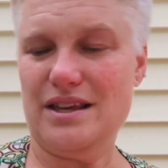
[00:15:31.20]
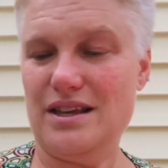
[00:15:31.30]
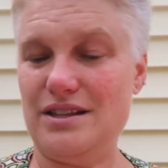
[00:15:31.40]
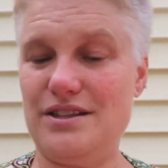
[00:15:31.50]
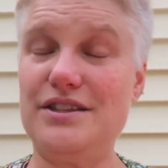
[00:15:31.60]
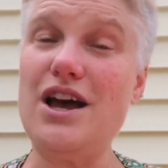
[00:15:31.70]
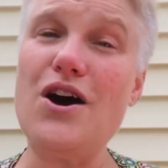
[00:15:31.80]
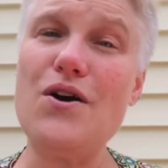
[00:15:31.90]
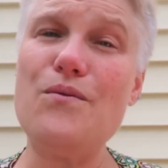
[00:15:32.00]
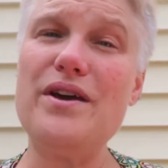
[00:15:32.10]

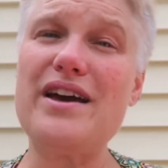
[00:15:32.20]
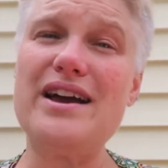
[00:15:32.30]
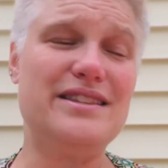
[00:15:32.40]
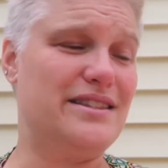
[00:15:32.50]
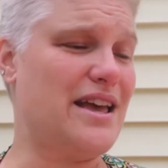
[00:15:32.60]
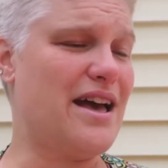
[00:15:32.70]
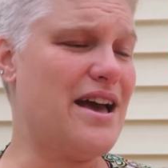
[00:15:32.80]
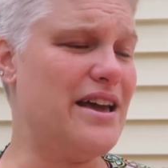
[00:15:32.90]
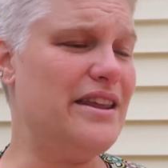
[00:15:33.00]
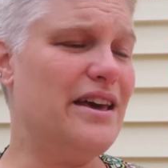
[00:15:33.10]
So with that
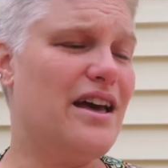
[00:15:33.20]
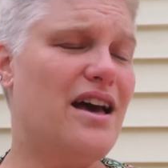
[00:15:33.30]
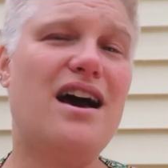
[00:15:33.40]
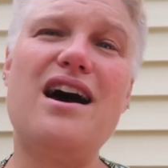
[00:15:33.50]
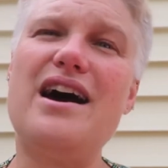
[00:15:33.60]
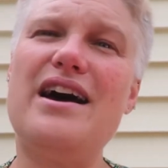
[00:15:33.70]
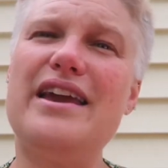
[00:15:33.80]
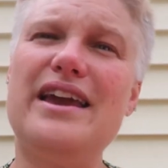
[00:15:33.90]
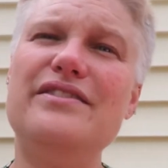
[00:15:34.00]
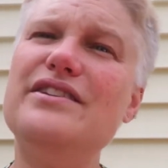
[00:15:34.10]
said, I
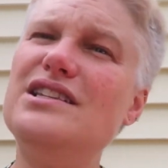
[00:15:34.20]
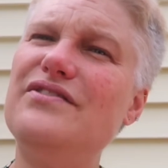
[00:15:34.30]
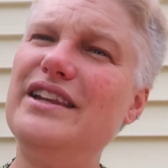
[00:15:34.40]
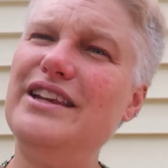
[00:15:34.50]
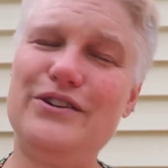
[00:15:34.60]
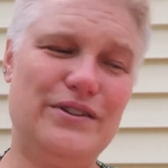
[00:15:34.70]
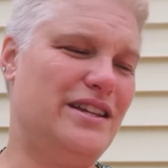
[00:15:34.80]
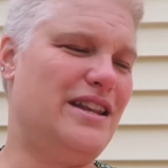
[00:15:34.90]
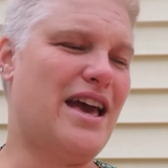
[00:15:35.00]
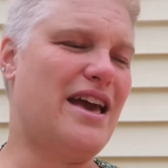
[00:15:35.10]
end this video
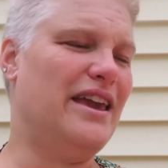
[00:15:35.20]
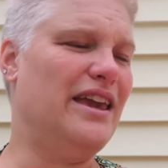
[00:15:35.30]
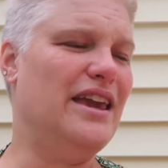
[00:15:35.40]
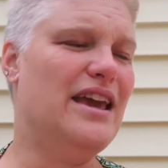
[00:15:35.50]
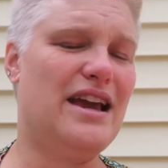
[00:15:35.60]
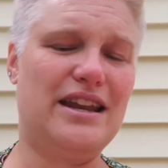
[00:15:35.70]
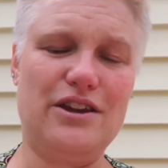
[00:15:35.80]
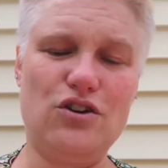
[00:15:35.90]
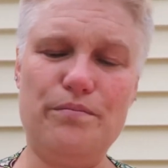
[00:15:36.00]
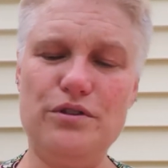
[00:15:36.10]
today, and
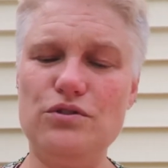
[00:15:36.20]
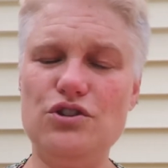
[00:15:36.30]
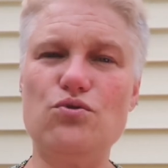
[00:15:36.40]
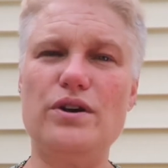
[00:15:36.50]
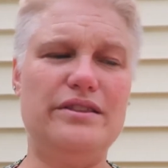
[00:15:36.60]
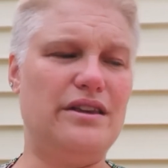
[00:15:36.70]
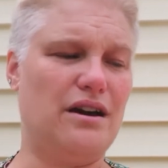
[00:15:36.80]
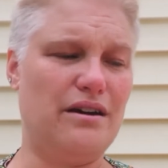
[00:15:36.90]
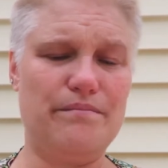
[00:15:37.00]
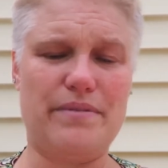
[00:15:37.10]
I hope you enjoyed the
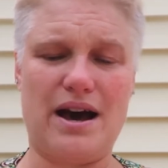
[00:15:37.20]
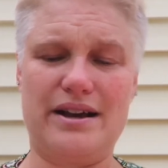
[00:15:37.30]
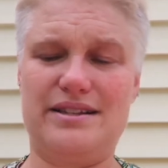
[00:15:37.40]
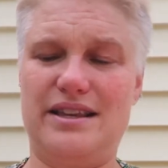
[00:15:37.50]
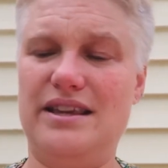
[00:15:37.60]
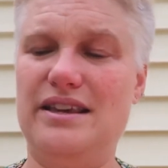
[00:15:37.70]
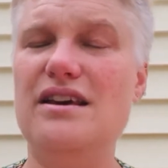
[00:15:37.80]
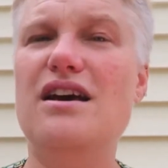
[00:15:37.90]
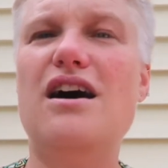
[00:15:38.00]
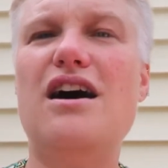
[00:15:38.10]
unboxing
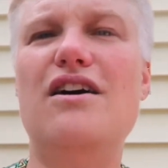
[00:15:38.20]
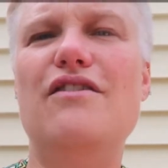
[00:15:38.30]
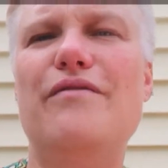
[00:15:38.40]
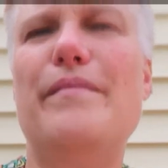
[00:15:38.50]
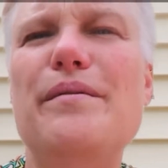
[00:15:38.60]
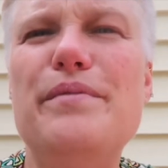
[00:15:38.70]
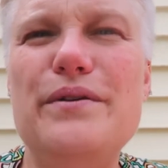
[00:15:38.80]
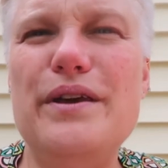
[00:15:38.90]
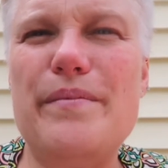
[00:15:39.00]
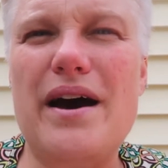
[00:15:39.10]
of my
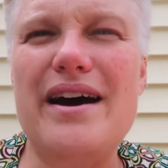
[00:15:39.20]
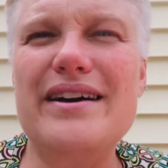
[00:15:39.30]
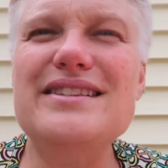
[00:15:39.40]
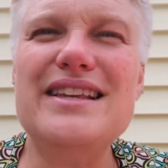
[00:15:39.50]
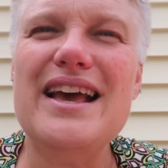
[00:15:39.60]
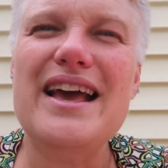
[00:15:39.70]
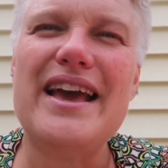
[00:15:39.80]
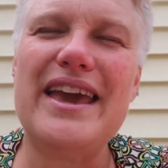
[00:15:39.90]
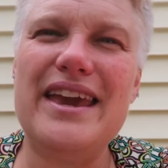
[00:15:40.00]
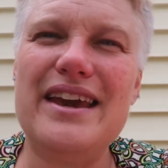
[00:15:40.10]
beauty box.
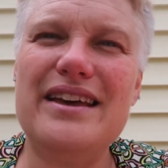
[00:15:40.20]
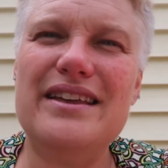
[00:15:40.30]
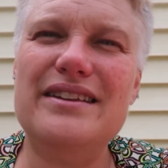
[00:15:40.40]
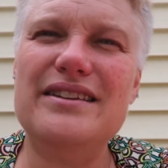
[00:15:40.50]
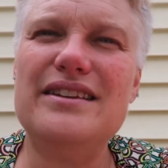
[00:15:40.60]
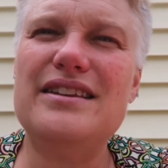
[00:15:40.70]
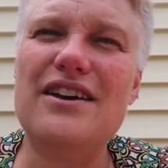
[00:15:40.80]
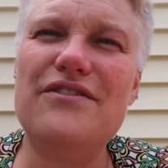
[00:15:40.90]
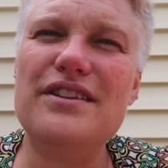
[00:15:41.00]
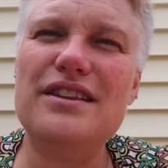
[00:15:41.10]
And
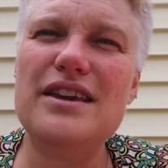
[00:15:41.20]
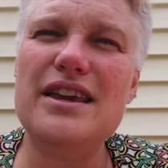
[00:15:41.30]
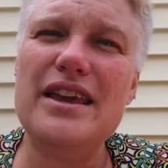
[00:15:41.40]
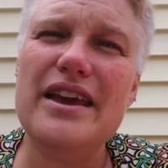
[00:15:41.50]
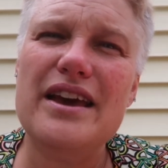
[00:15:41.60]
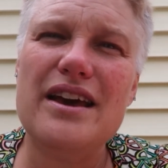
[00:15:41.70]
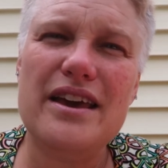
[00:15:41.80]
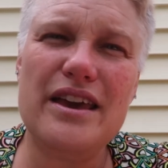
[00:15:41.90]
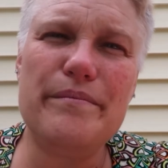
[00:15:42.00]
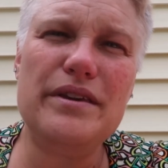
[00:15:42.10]
definitely
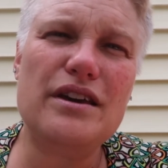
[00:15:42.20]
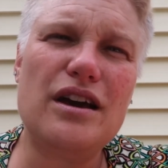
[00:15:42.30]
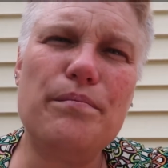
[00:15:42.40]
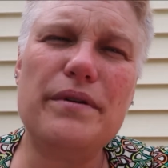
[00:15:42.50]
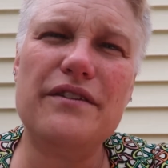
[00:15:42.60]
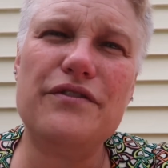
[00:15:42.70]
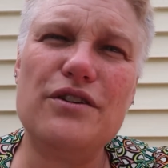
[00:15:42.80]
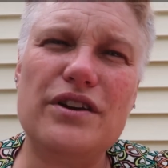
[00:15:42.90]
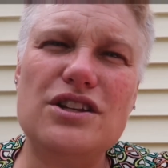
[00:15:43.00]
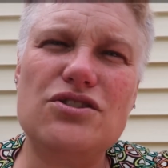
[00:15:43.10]
hit me up if
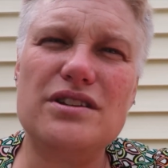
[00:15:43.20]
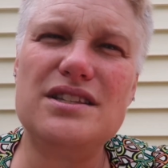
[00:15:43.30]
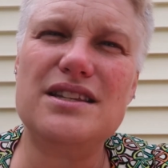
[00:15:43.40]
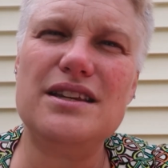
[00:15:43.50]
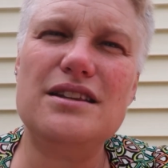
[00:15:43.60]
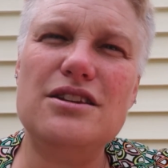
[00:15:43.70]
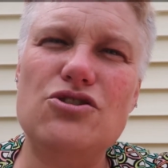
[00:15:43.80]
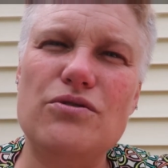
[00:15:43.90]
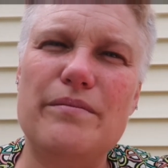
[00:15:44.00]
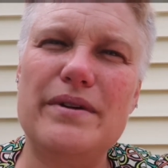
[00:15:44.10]
you're interested to
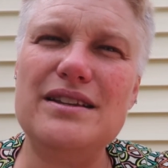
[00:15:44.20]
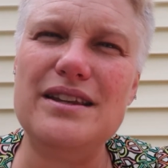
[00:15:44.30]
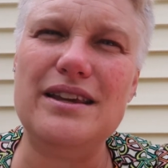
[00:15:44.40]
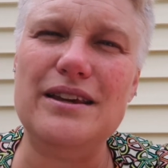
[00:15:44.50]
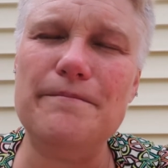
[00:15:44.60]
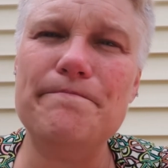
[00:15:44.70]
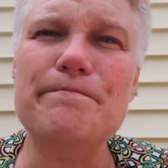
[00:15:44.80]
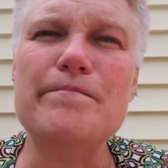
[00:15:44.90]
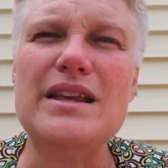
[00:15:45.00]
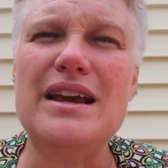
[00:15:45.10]
join my team.
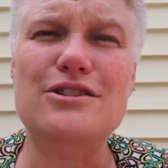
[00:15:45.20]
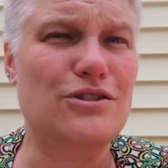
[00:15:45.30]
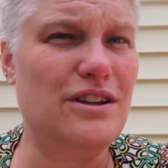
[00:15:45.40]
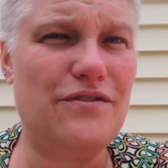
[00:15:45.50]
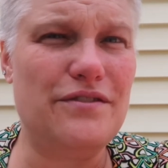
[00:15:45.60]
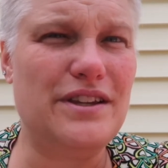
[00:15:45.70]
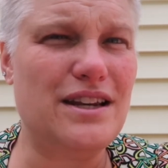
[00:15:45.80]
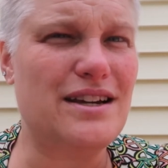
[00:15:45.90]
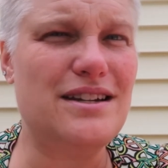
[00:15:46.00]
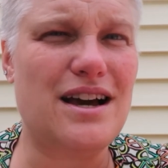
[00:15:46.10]
It's only
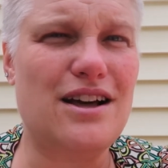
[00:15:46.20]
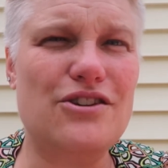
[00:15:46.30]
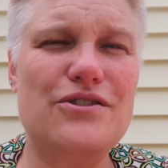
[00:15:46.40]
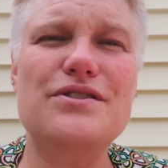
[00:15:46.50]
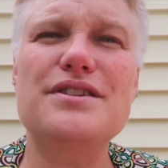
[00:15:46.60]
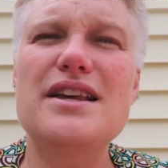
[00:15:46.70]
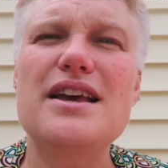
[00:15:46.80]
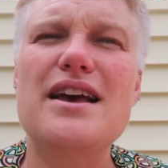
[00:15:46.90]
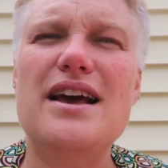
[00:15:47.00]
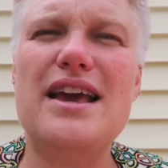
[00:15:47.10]
$59,
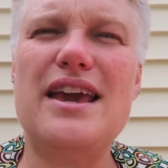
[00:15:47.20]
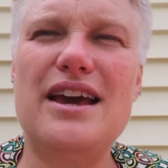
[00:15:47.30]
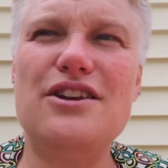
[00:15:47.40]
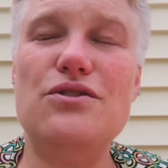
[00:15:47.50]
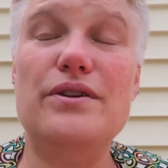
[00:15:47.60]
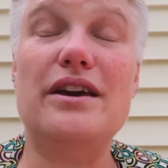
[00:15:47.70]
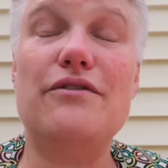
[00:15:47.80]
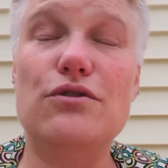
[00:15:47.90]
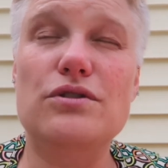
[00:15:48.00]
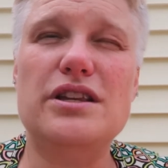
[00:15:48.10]
and you
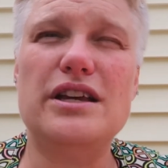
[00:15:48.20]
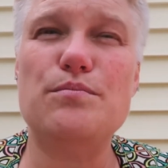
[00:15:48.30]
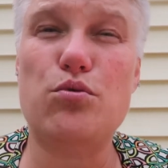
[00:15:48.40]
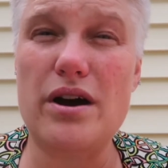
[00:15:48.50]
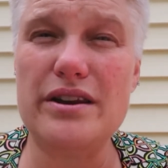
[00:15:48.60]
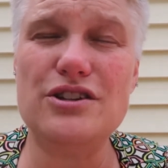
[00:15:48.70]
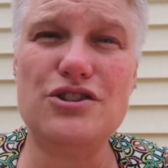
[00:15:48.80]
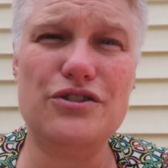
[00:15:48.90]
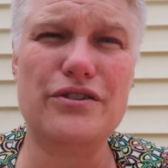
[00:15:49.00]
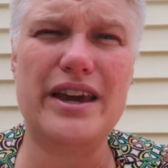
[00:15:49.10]
get full-size
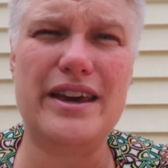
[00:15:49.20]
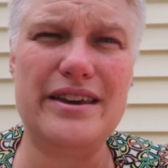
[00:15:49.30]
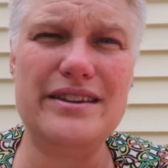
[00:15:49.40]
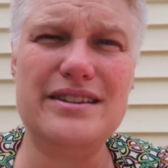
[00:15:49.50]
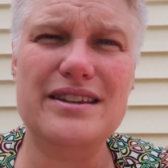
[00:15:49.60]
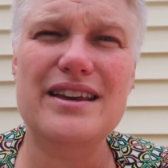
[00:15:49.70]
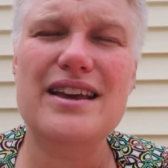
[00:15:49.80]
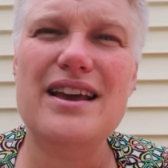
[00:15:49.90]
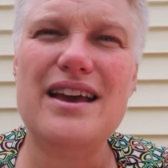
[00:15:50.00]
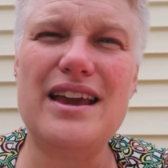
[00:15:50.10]
products in your kit,
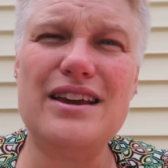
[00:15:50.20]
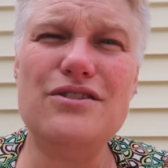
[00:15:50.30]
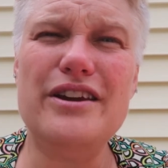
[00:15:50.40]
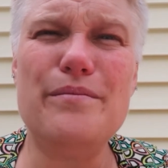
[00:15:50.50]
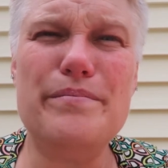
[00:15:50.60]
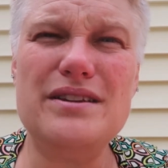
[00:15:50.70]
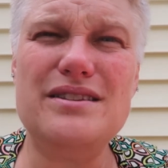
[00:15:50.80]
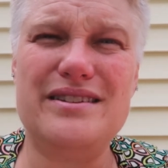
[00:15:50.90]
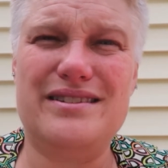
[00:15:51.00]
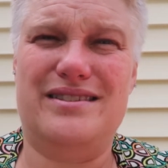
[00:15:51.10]
and you get a
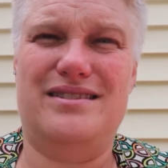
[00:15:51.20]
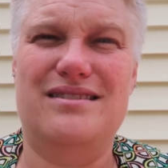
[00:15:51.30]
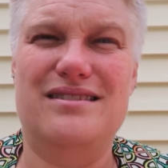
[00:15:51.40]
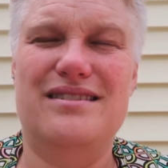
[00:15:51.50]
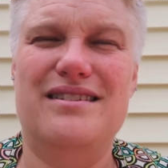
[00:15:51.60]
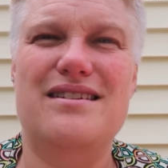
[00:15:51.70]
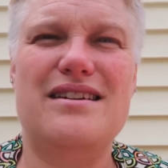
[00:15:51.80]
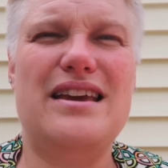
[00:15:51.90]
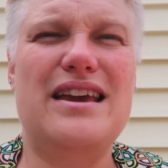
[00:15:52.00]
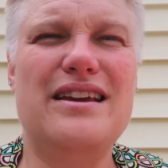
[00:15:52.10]
business,
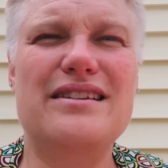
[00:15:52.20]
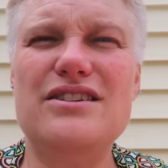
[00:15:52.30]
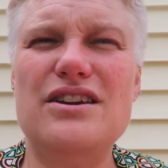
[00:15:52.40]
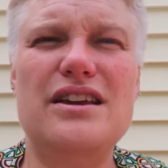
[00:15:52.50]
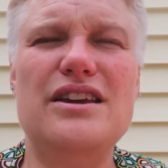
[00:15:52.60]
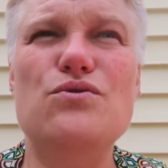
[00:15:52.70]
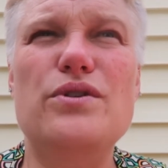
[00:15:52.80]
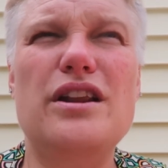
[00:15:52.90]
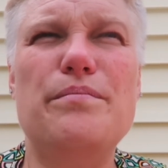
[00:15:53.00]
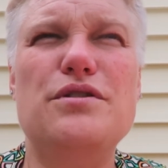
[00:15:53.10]
and you
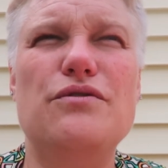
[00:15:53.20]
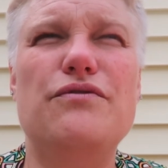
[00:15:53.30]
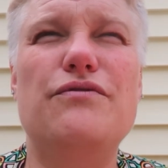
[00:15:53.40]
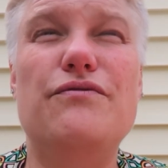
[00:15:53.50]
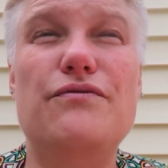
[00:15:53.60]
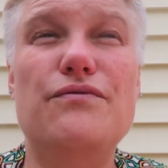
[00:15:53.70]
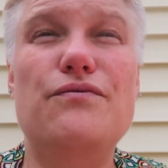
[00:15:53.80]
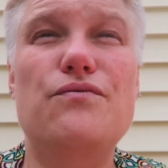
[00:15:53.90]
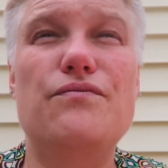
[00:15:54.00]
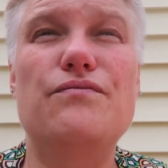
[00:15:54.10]
get up to
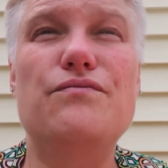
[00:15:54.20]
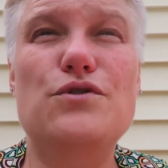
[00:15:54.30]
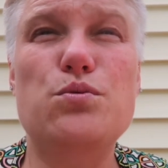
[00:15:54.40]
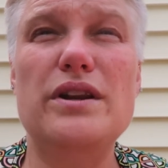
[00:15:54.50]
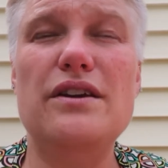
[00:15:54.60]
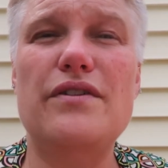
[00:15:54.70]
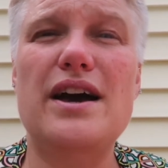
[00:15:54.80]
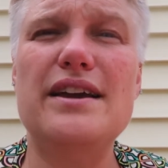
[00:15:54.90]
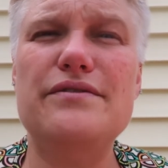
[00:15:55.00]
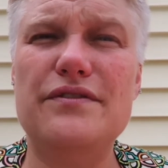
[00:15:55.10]

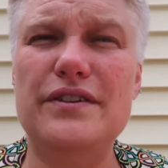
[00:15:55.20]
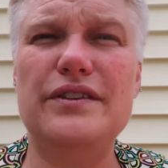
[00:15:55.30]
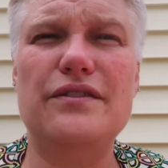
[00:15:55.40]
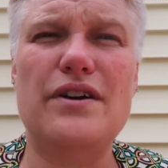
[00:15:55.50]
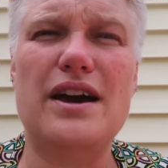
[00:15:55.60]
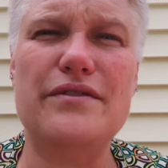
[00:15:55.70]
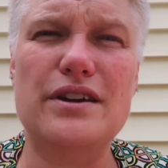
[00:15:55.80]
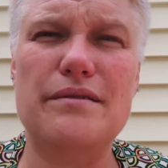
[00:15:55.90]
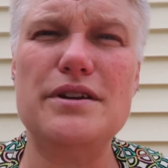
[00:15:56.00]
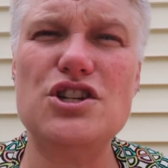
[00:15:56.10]
25 to 55 in
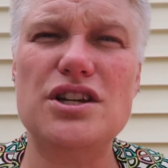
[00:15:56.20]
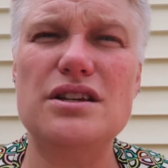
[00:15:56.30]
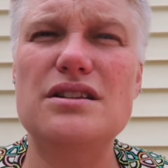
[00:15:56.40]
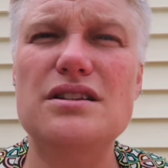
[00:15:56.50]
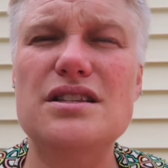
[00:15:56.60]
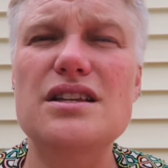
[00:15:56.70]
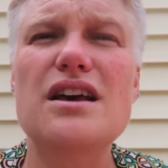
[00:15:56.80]
commissions.